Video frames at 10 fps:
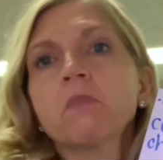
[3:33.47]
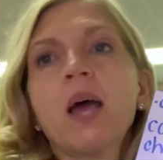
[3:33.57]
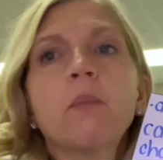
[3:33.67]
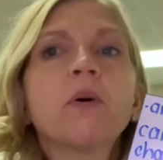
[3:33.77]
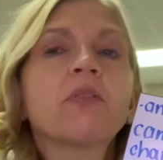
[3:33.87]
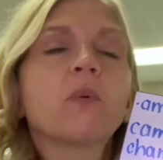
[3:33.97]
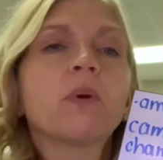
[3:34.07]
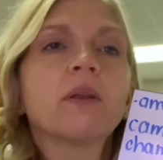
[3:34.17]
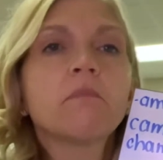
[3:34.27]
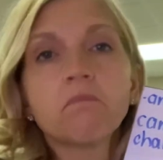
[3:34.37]
How about the
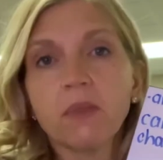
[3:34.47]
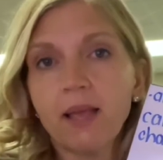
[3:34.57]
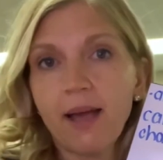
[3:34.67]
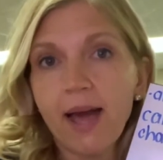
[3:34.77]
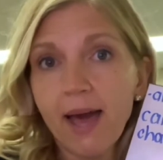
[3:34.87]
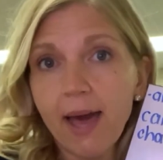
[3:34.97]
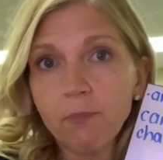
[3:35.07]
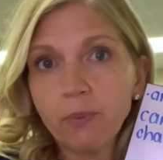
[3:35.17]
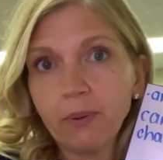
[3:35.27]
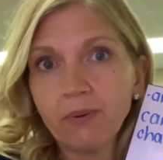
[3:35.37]
word
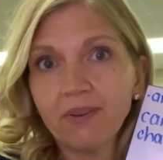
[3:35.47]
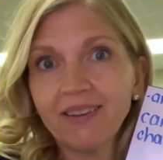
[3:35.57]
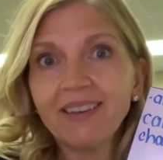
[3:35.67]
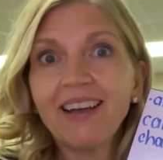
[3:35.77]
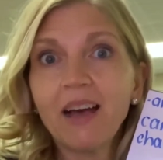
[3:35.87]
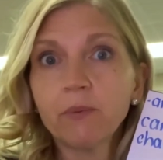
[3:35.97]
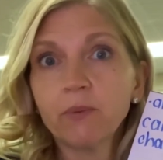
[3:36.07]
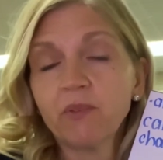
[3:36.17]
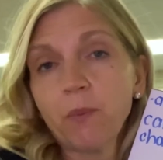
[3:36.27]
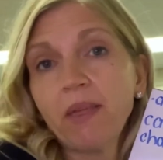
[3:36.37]
hop? How would
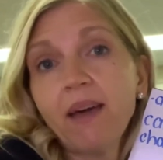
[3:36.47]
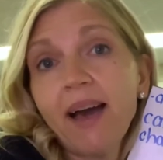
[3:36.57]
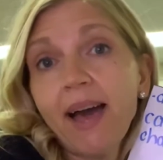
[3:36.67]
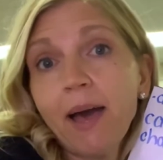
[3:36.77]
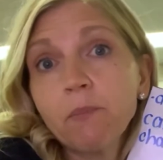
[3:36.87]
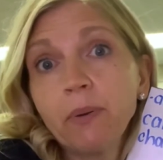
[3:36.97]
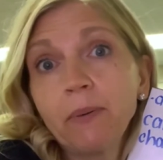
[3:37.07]
we spell hop?